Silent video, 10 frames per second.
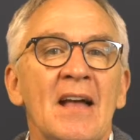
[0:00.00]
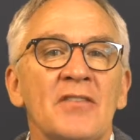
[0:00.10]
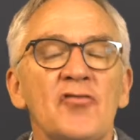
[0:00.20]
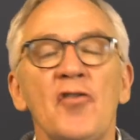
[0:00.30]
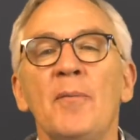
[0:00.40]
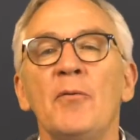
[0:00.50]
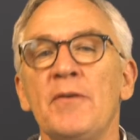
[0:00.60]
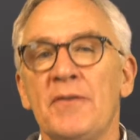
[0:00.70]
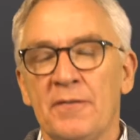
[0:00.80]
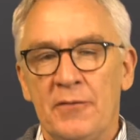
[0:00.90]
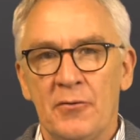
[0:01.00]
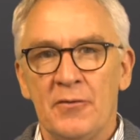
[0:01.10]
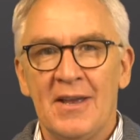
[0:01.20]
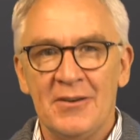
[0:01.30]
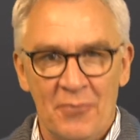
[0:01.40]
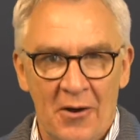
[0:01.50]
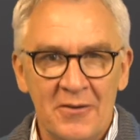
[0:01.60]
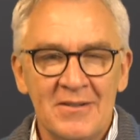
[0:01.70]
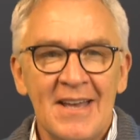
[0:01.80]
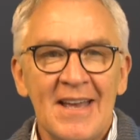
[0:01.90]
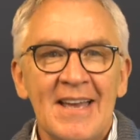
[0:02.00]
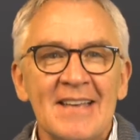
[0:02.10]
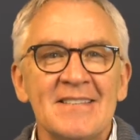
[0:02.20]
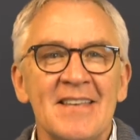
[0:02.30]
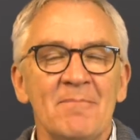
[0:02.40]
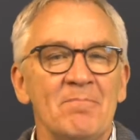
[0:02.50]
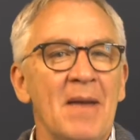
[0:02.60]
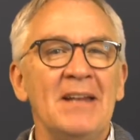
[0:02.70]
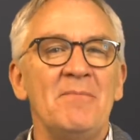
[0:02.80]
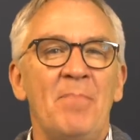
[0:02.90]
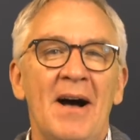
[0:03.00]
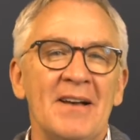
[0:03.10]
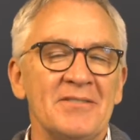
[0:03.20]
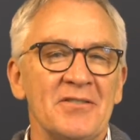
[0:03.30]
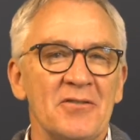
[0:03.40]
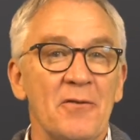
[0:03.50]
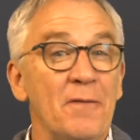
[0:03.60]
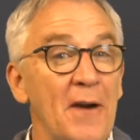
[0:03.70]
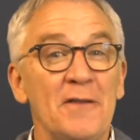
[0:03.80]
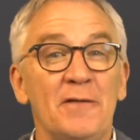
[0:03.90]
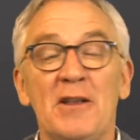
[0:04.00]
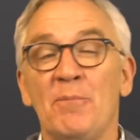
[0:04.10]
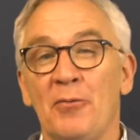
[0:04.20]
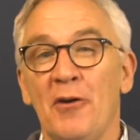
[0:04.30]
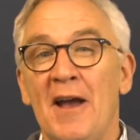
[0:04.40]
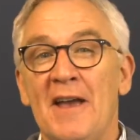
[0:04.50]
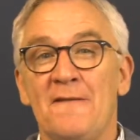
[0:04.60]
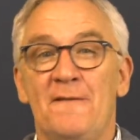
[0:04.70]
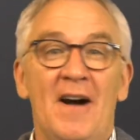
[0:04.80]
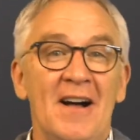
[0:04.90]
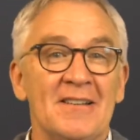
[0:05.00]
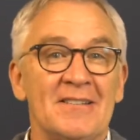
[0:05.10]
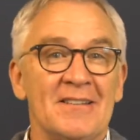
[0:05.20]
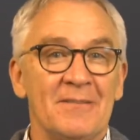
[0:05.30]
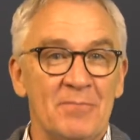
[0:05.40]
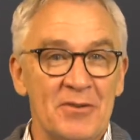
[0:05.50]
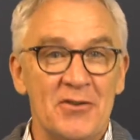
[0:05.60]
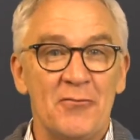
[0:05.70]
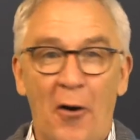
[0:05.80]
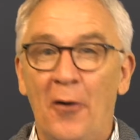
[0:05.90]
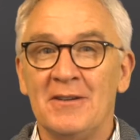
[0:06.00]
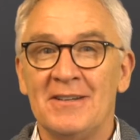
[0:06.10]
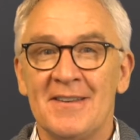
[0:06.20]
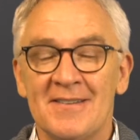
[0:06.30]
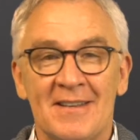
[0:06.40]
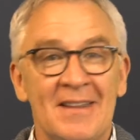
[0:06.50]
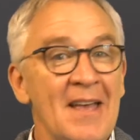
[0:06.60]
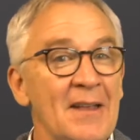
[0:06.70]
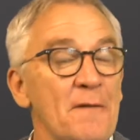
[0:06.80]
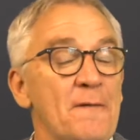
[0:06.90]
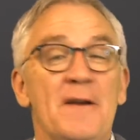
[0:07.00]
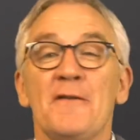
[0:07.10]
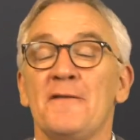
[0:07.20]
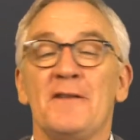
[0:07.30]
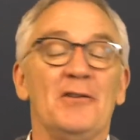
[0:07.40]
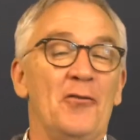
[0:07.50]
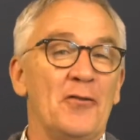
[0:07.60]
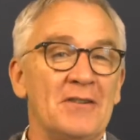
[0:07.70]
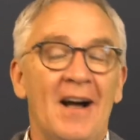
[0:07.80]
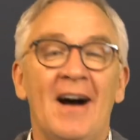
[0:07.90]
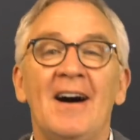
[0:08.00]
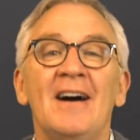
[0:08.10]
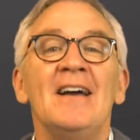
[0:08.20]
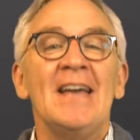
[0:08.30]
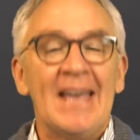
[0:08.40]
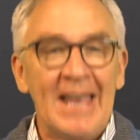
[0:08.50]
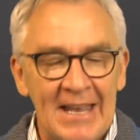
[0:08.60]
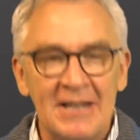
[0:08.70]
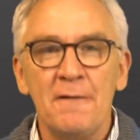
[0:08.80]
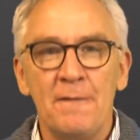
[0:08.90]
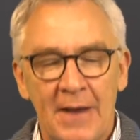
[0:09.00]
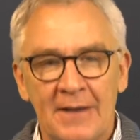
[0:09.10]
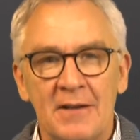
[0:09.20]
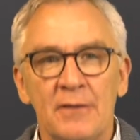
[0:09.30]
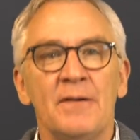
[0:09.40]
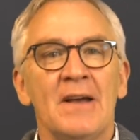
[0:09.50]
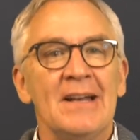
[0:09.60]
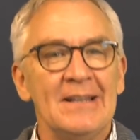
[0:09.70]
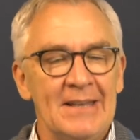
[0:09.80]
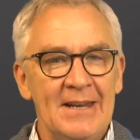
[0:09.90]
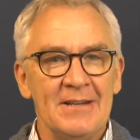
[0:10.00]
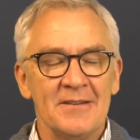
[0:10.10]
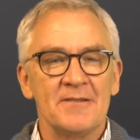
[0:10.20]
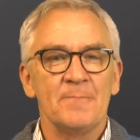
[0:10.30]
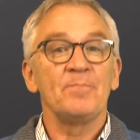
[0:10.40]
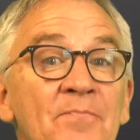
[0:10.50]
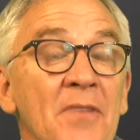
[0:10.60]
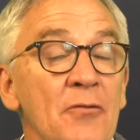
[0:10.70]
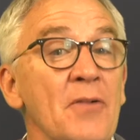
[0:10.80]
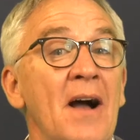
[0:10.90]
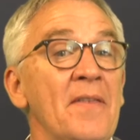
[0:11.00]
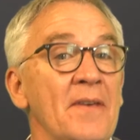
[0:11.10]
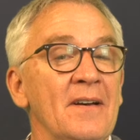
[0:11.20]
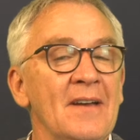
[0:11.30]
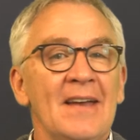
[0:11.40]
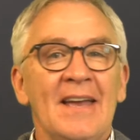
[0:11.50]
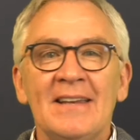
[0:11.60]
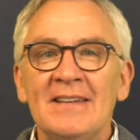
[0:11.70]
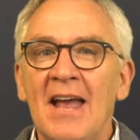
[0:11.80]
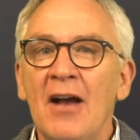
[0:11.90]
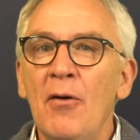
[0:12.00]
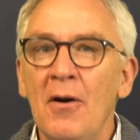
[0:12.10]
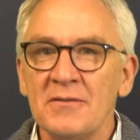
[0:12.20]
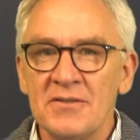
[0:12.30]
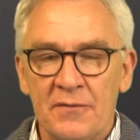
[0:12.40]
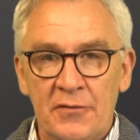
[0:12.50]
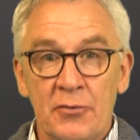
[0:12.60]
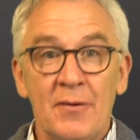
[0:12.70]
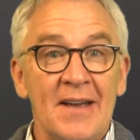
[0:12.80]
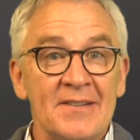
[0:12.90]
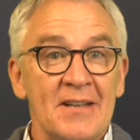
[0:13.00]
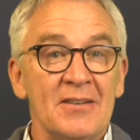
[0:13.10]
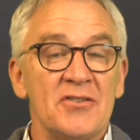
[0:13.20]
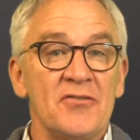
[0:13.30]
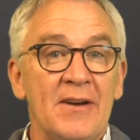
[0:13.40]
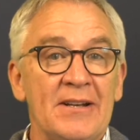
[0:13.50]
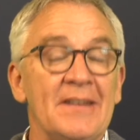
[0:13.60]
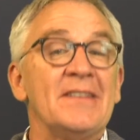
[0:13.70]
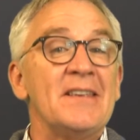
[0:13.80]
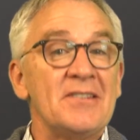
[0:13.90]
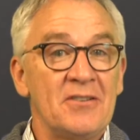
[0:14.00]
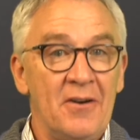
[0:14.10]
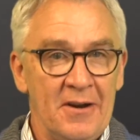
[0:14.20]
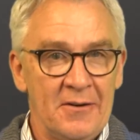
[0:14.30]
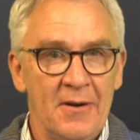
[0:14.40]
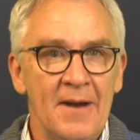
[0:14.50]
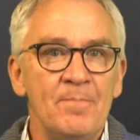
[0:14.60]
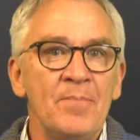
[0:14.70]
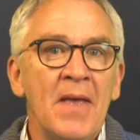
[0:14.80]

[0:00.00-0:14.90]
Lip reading: The trouble with this view, he wrote, is that many pastors who faithfully pray, fast, and pursue holiness in the fear of the Lord are ineffective leaders. Rather, he now holds the view, as illustrated in this diagram,